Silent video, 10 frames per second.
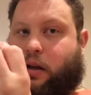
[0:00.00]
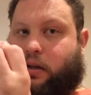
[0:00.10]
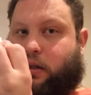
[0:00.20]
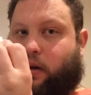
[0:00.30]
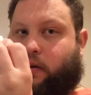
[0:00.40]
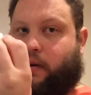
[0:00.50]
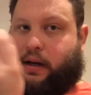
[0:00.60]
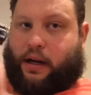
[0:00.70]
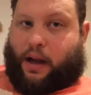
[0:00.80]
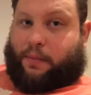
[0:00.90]

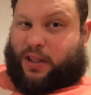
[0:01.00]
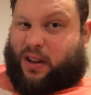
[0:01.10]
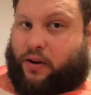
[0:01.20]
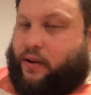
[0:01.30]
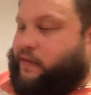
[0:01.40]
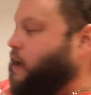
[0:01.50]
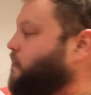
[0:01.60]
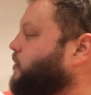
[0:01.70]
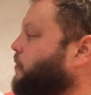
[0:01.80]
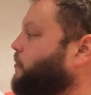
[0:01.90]
solenoid, a couple of solenoid
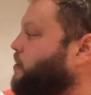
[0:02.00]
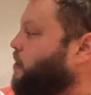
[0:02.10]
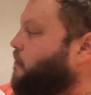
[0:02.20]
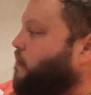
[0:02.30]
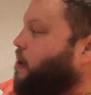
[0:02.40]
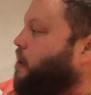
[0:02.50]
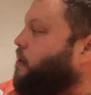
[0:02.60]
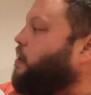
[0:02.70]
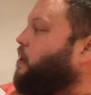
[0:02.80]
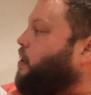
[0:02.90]
valves, I'm going to
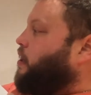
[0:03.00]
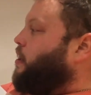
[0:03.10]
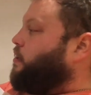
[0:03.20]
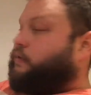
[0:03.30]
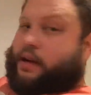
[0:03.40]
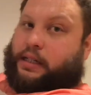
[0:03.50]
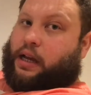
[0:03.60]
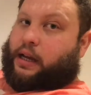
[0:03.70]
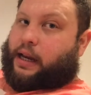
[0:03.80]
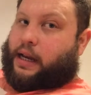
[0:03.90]
divert the
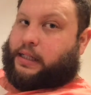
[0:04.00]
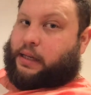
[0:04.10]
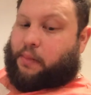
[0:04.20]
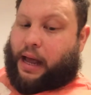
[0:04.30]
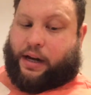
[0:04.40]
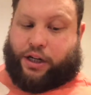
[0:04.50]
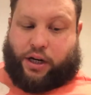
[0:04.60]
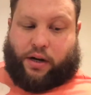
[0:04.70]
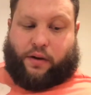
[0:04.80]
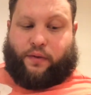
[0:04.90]
recirculating
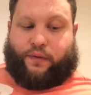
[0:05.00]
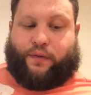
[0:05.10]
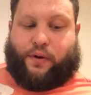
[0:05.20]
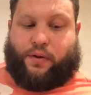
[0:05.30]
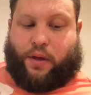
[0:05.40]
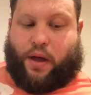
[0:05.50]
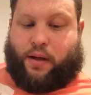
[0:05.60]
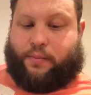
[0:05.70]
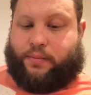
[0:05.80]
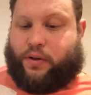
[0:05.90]
mash through the
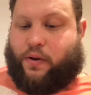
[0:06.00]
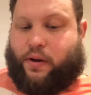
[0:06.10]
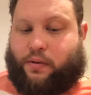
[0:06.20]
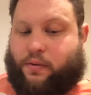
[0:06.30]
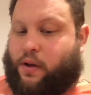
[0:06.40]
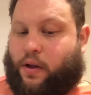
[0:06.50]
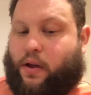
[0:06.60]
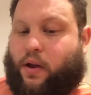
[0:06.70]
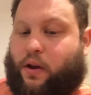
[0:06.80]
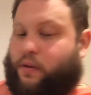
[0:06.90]
Herms coil,
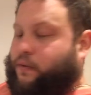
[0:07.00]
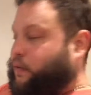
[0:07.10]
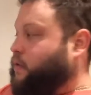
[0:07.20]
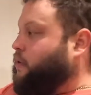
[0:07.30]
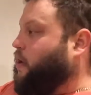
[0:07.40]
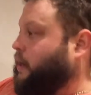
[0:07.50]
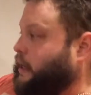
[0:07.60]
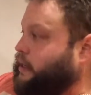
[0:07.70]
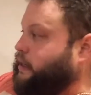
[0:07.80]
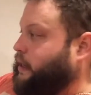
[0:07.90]
through the hot
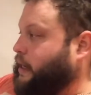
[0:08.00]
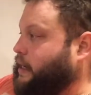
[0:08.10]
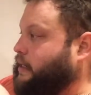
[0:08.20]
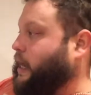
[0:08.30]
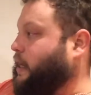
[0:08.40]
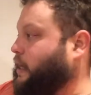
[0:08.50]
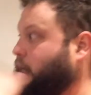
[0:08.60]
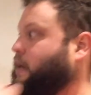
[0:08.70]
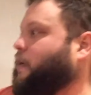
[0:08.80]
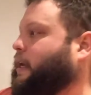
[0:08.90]
liquor tank,
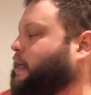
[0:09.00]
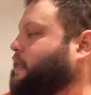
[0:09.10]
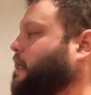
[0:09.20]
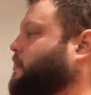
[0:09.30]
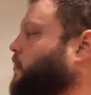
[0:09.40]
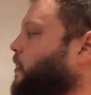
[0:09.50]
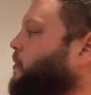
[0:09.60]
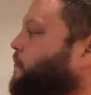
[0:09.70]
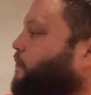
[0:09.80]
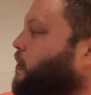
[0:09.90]
in the hot liquor tank, sorry,
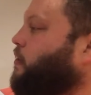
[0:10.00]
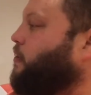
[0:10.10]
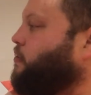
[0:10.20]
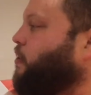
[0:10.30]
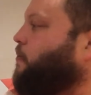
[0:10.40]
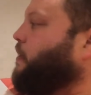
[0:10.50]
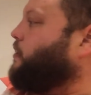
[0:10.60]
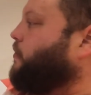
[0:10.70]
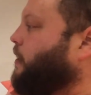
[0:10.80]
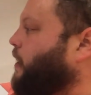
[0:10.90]
controlled by
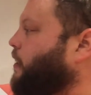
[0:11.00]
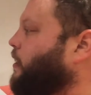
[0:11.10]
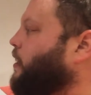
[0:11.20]
this one here,